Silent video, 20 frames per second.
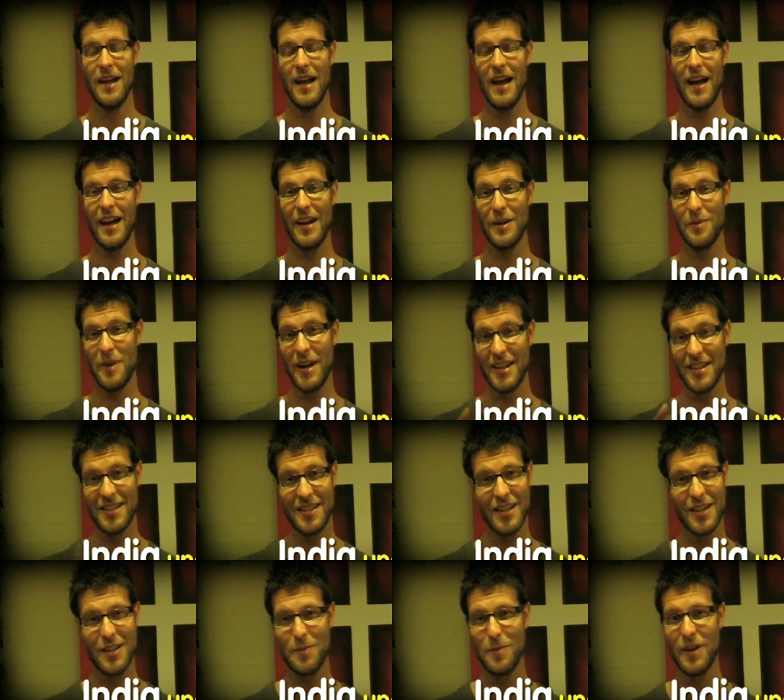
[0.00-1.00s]
Uh, in about
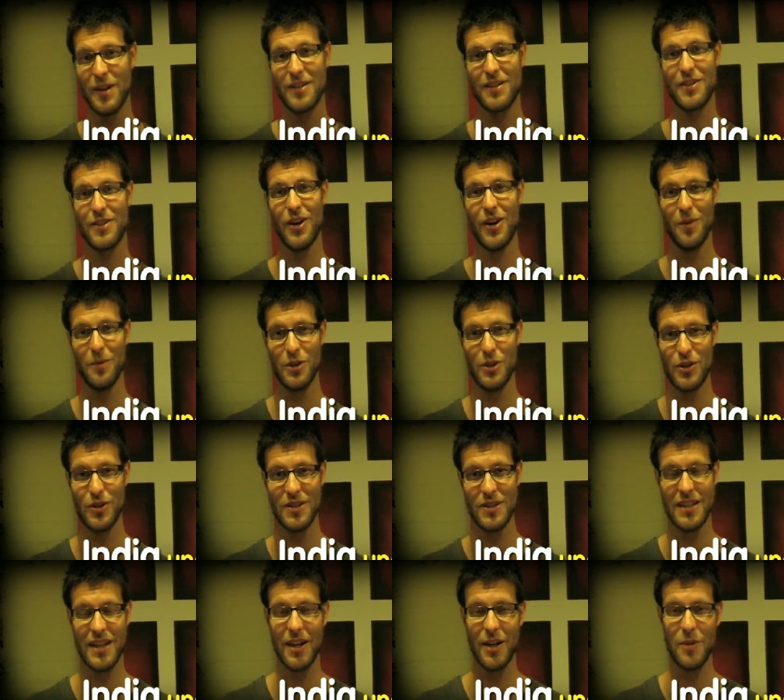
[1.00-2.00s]
six months' time, we
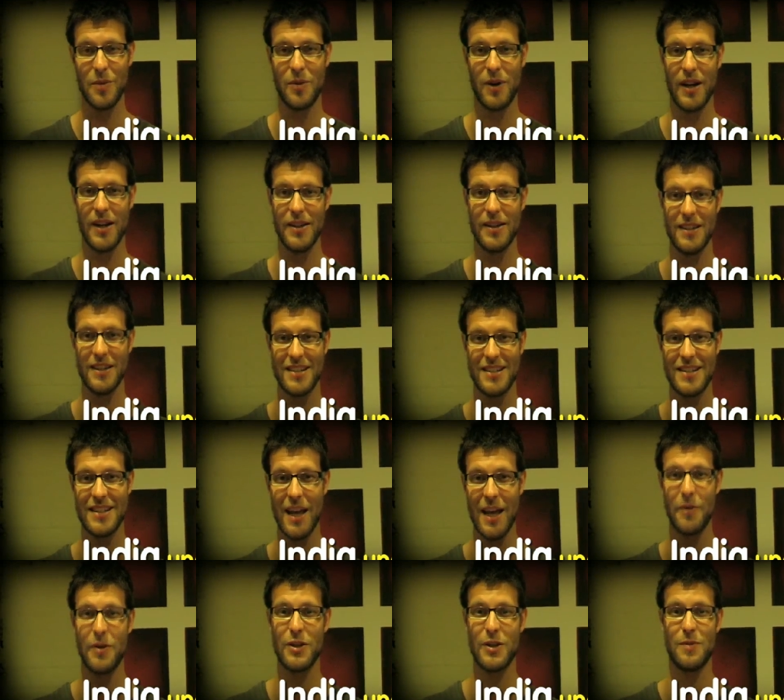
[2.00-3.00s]
should celebrate the
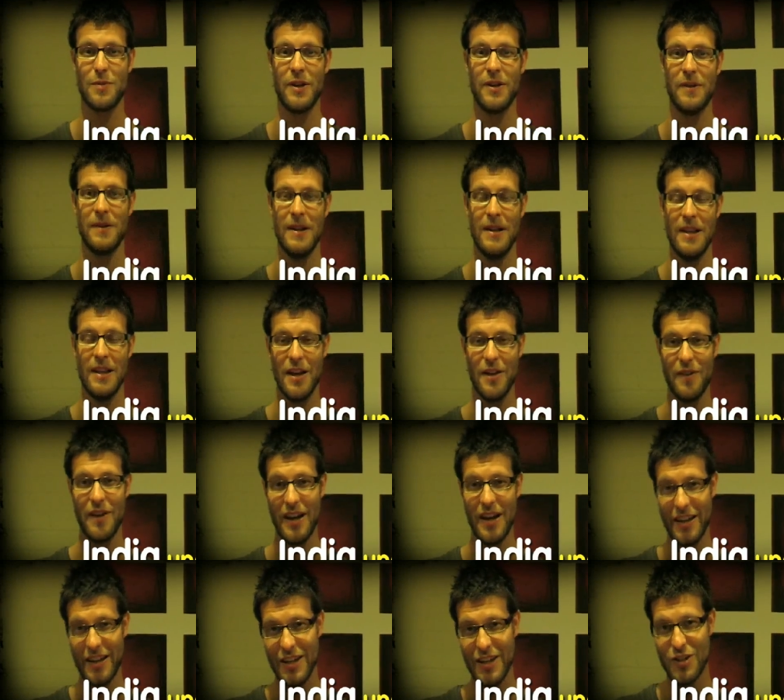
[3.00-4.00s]
establishment of
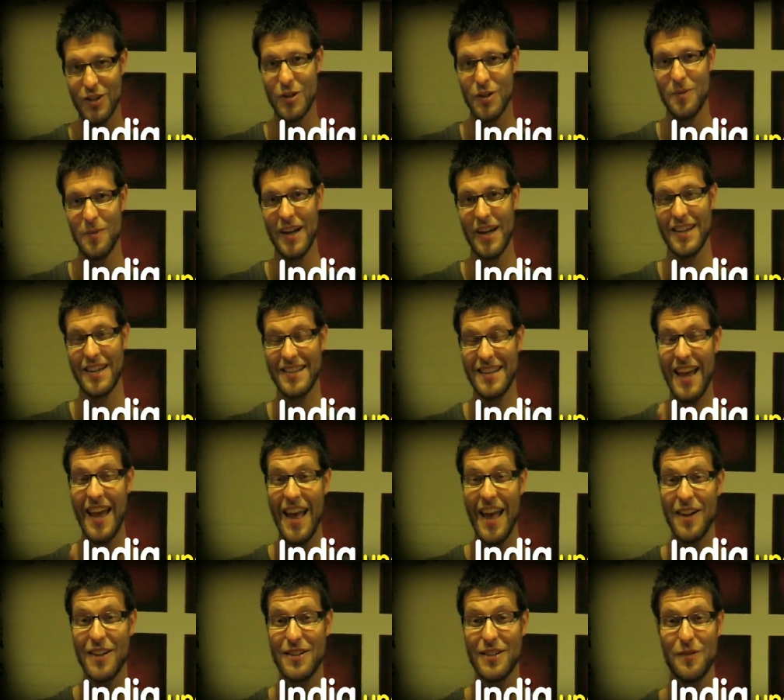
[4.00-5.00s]
our History Makers
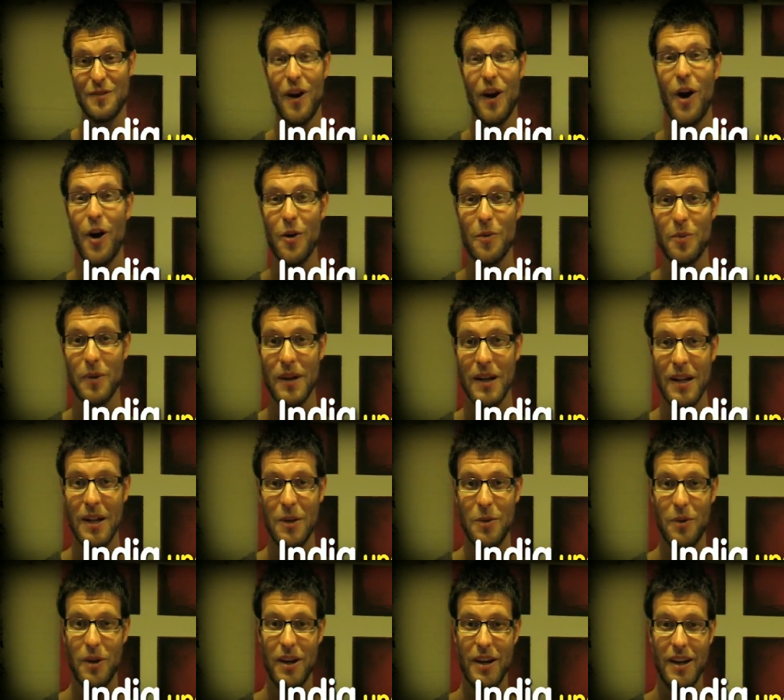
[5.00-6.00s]
House of Hope,
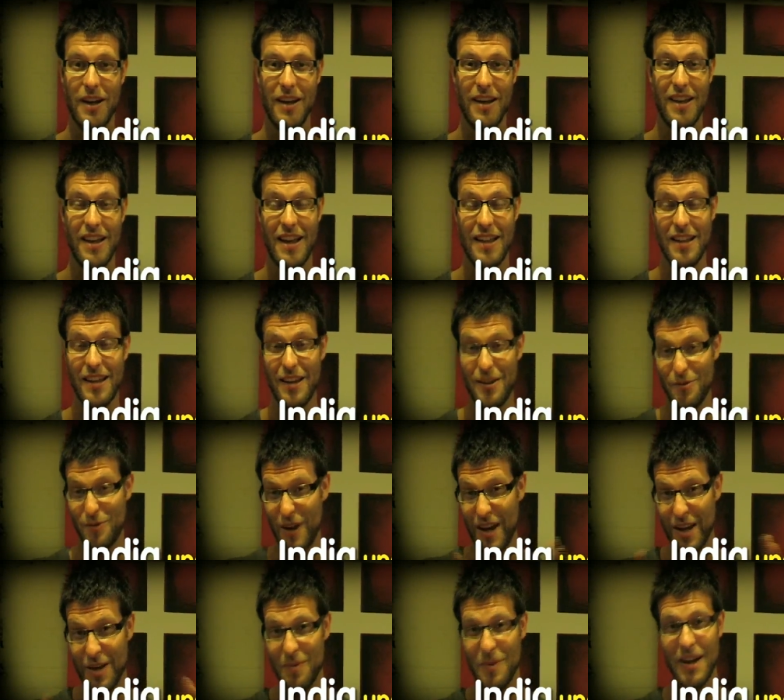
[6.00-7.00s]
where
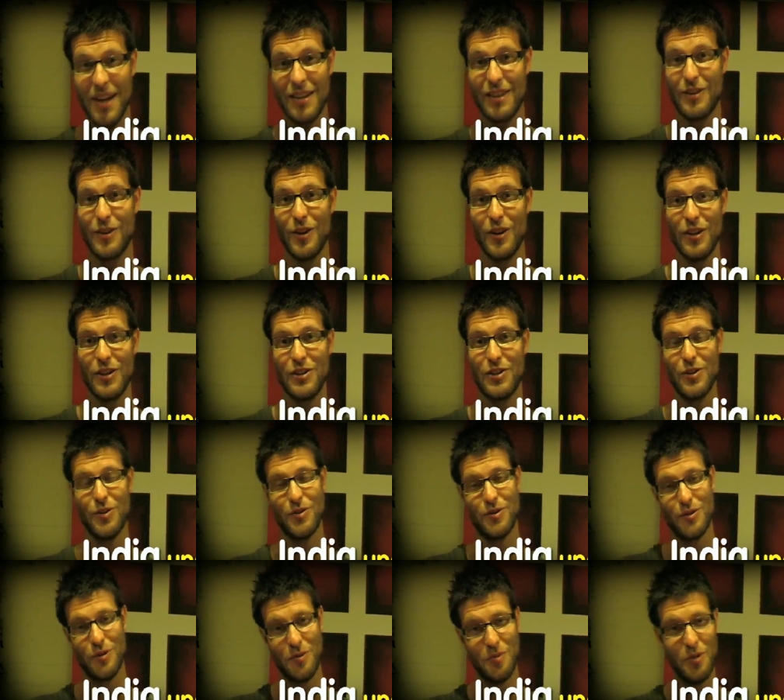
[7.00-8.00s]
around about 30
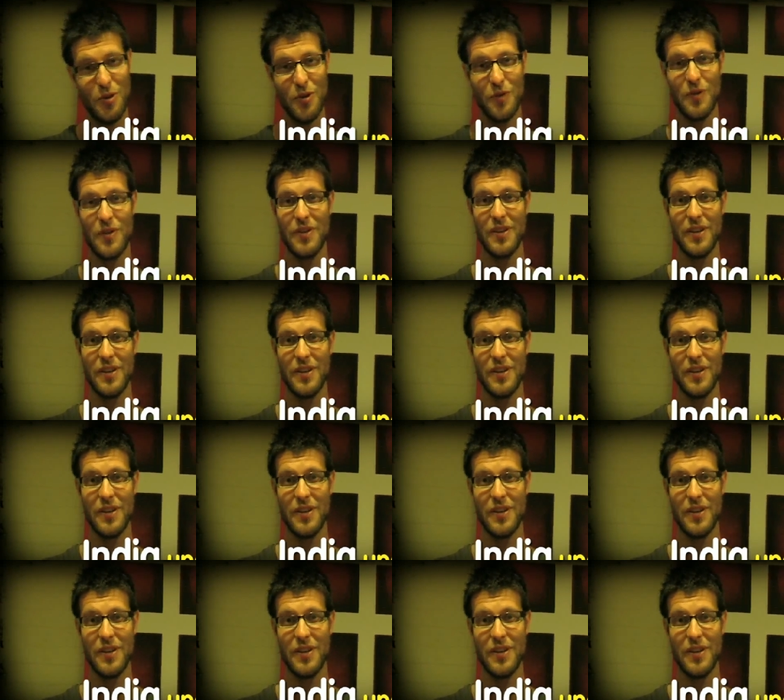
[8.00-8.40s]
children will move in